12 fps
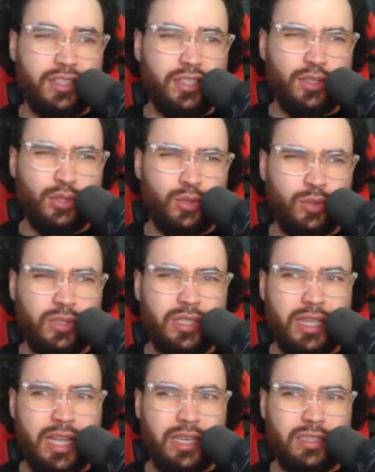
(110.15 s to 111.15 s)
to use
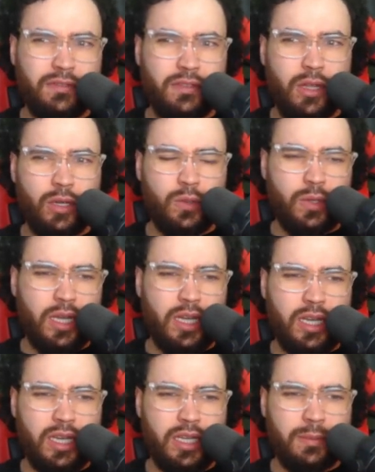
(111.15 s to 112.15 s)

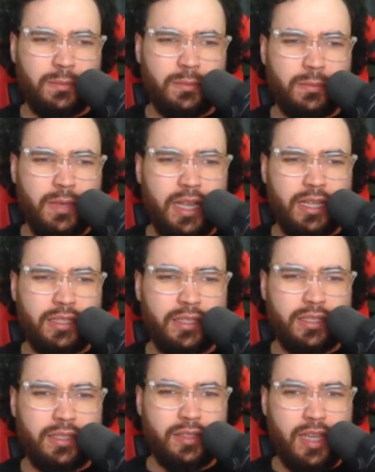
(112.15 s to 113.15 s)
Langflow
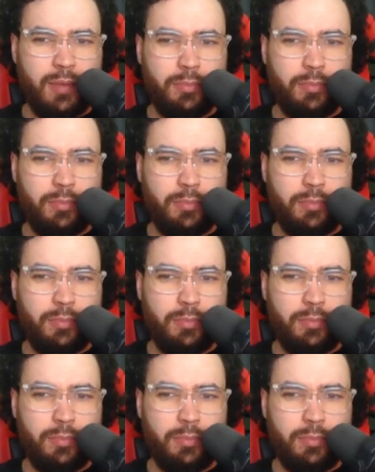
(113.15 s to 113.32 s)
and yeah,